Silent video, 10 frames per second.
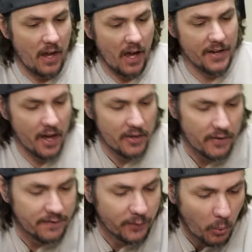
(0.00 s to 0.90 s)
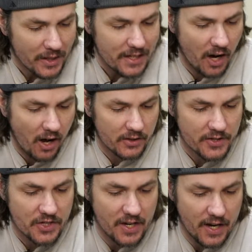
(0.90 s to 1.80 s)
another
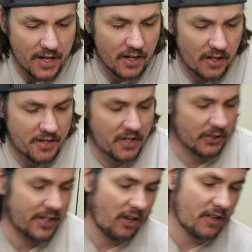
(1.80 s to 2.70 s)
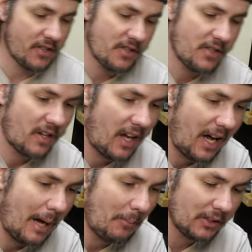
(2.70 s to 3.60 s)
$40 in auxiliary harnesses.
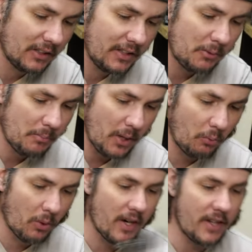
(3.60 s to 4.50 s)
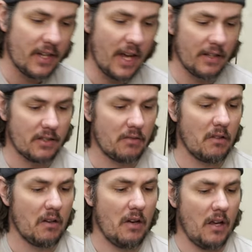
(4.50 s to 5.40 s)
I'm a little bit worried that
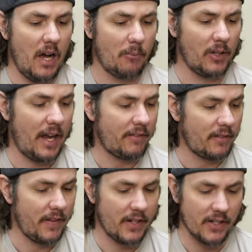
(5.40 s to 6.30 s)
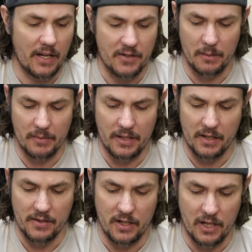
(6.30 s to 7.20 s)
I'm gonna have to figure out something
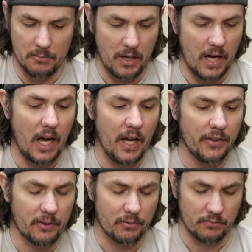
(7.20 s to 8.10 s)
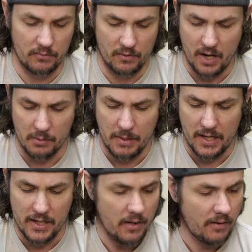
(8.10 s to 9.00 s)
else on my throttle
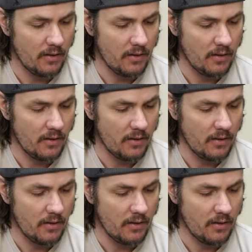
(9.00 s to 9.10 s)
body.